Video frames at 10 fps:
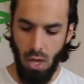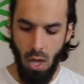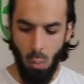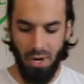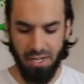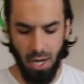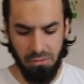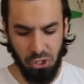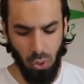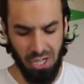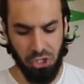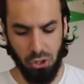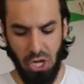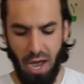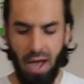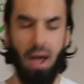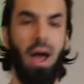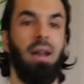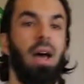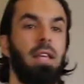When it comes to ash-shuja'a
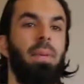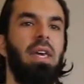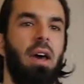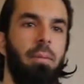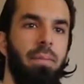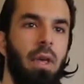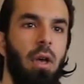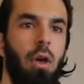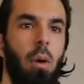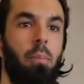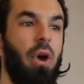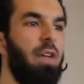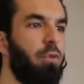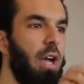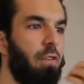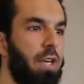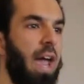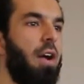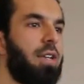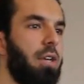al-adabiyya, bravery of
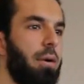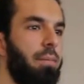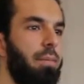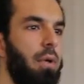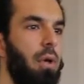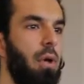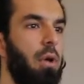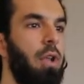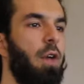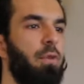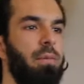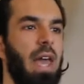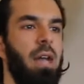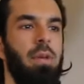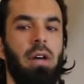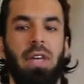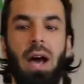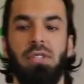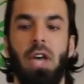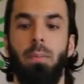character, not from the enemy on the
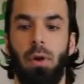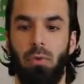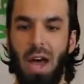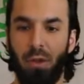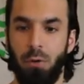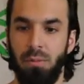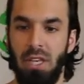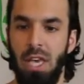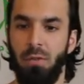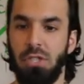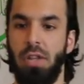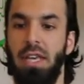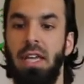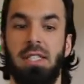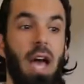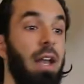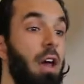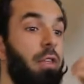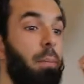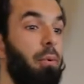outside, but rather from the evils on the
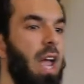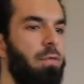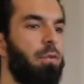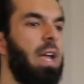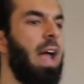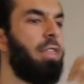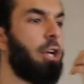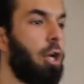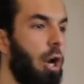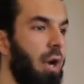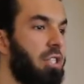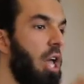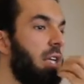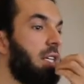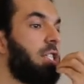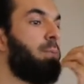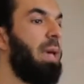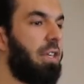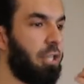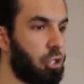inside, the bravery and the courage to
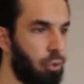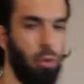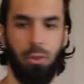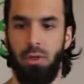speak the truth,